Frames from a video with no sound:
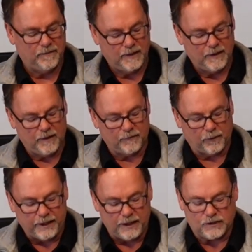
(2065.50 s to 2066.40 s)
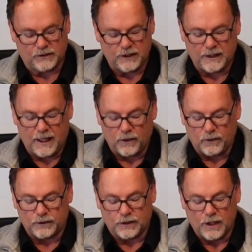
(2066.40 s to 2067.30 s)
And for each scene, I
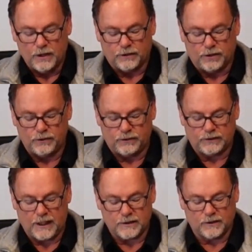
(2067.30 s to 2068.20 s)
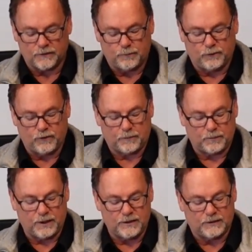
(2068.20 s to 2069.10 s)
noticed two sets of
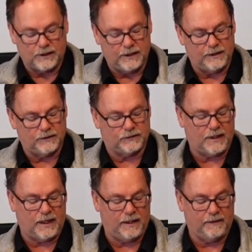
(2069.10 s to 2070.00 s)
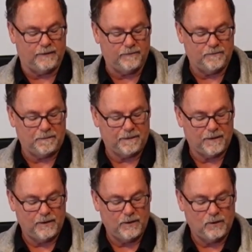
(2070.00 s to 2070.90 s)
footprints in the sand,
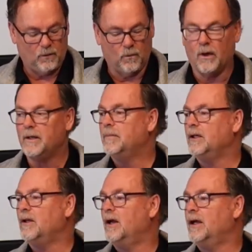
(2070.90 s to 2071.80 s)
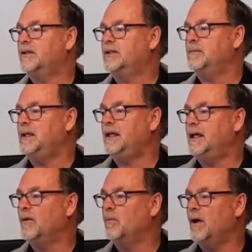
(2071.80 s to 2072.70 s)
one belonging to me
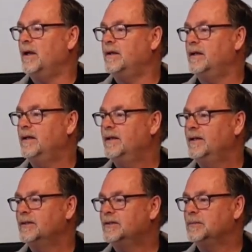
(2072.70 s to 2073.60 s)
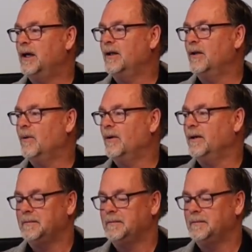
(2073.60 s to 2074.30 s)
and one to my Lord.